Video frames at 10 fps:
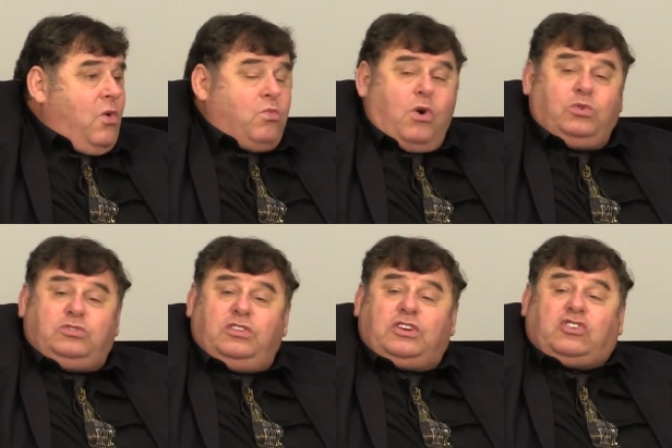Woe
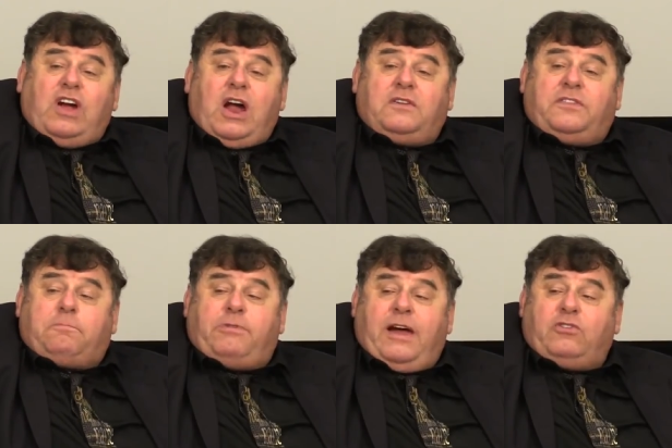to the crown of the
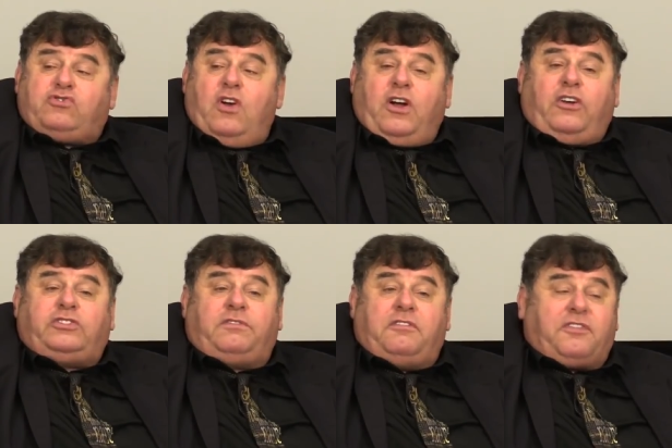proud
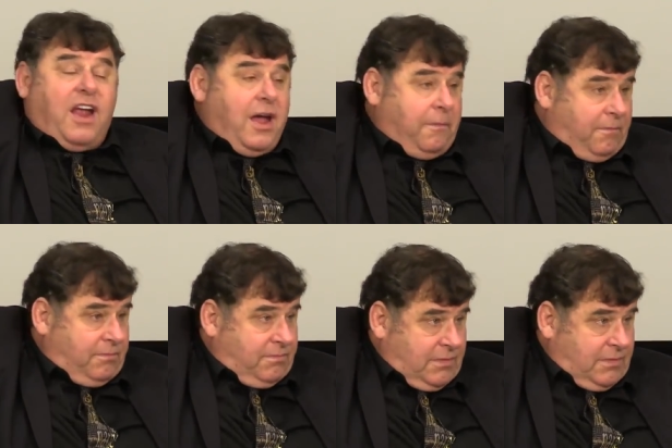drunkards of Ephraim.